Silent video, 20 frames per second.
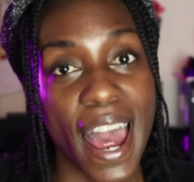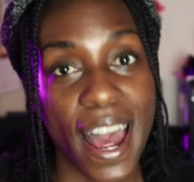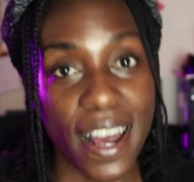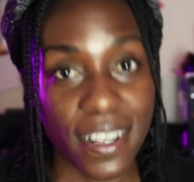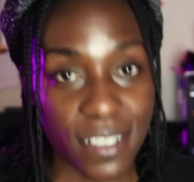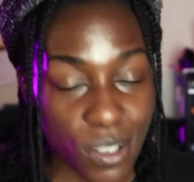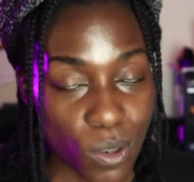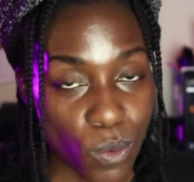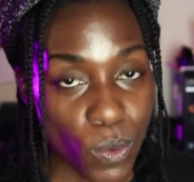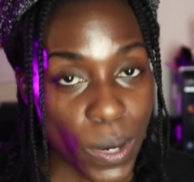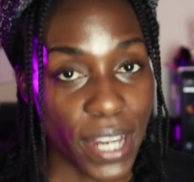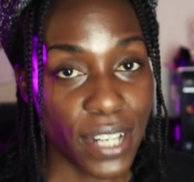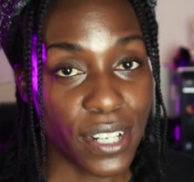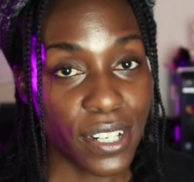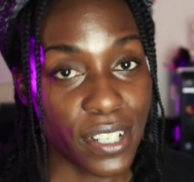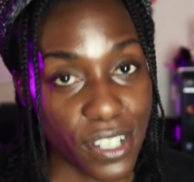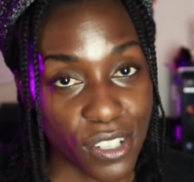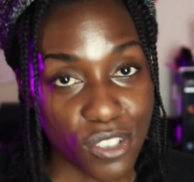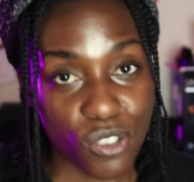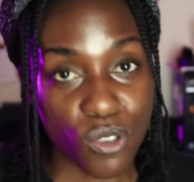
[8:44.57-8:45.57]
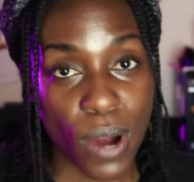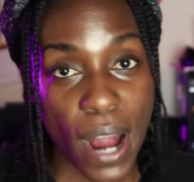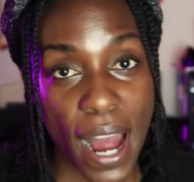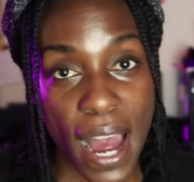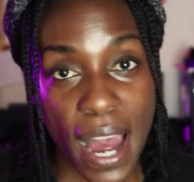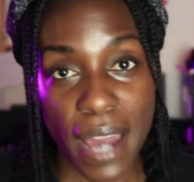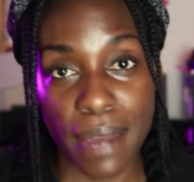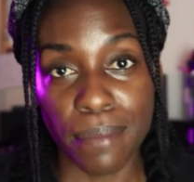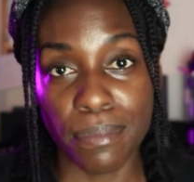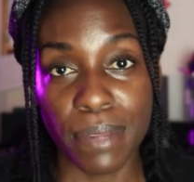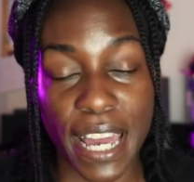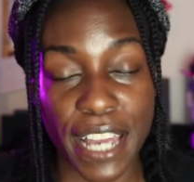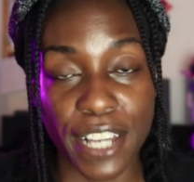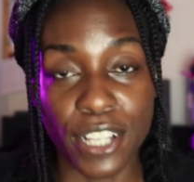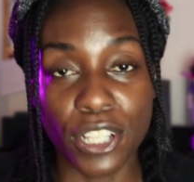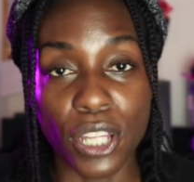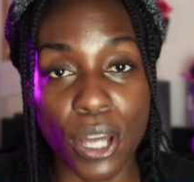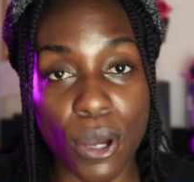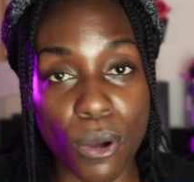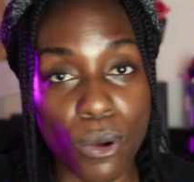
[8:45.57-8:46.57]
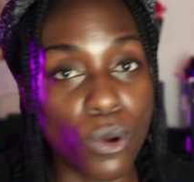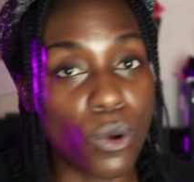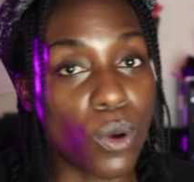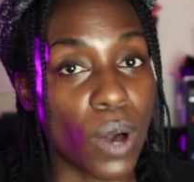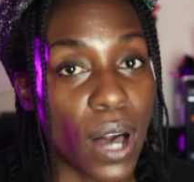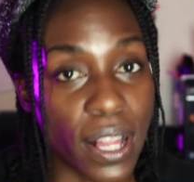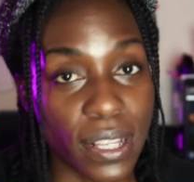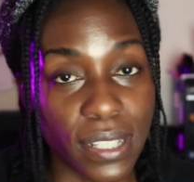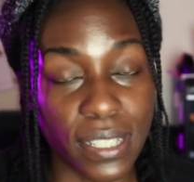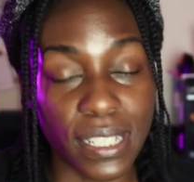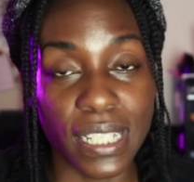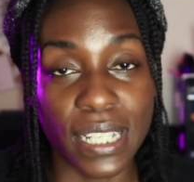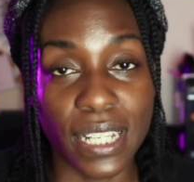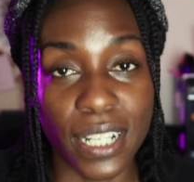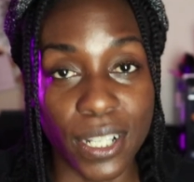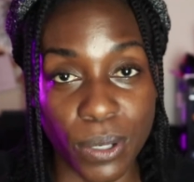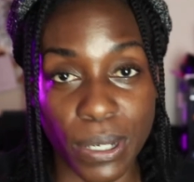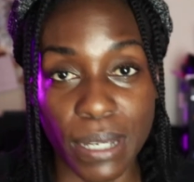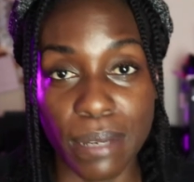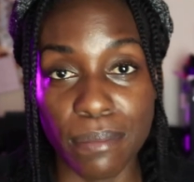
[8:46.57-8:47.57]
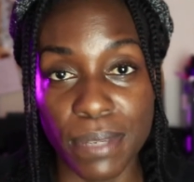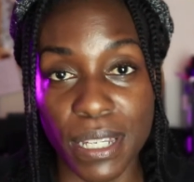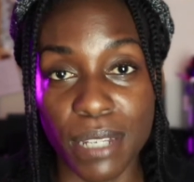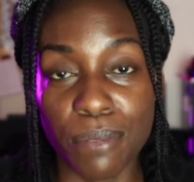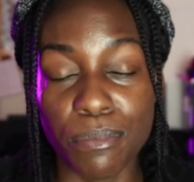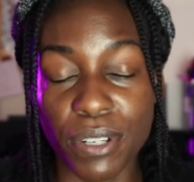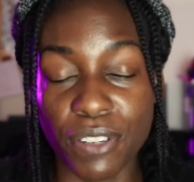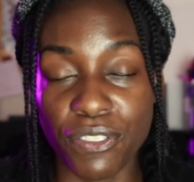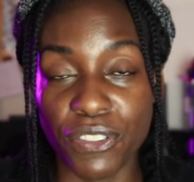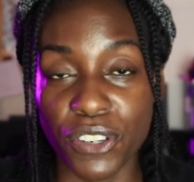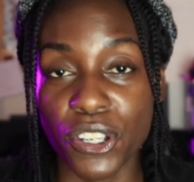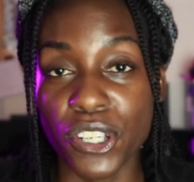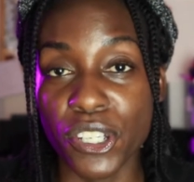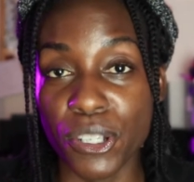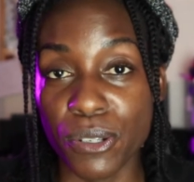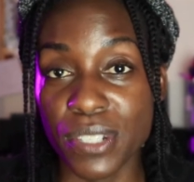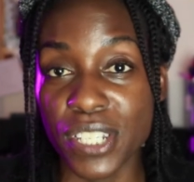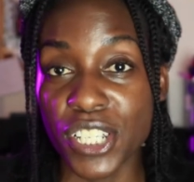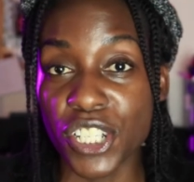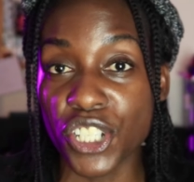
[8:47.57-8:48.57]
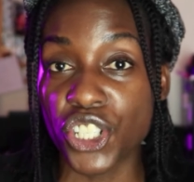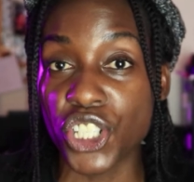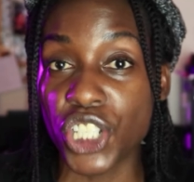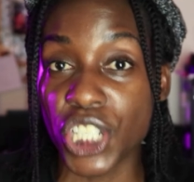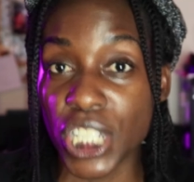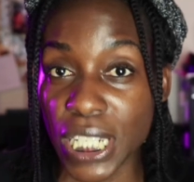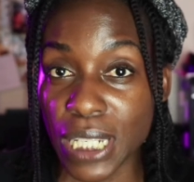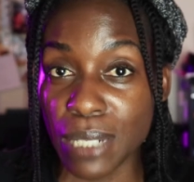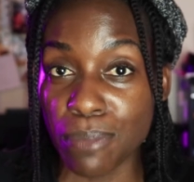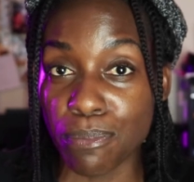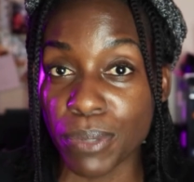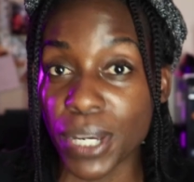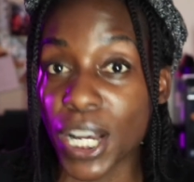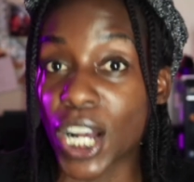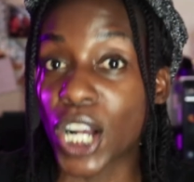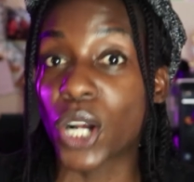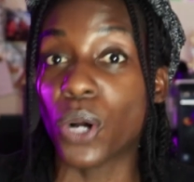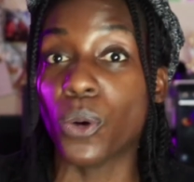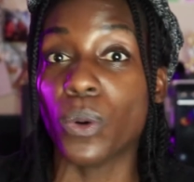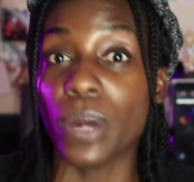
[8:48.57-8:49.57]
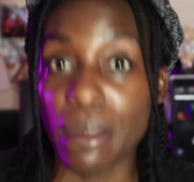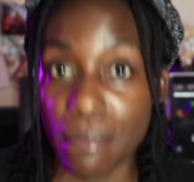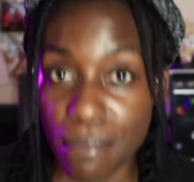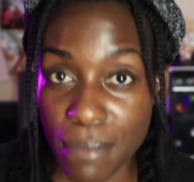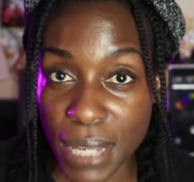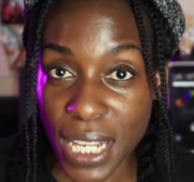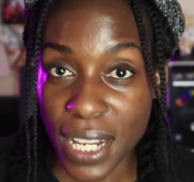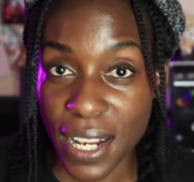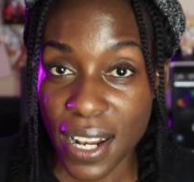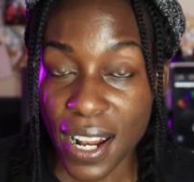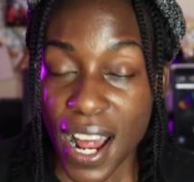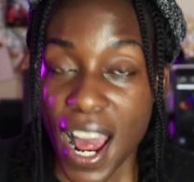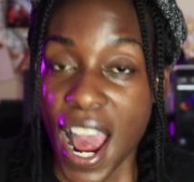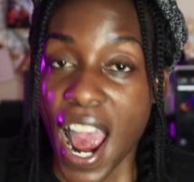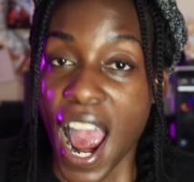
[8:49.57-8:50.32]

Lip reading: as a way to describe like low quality equipment, but if you're using cheap equipment,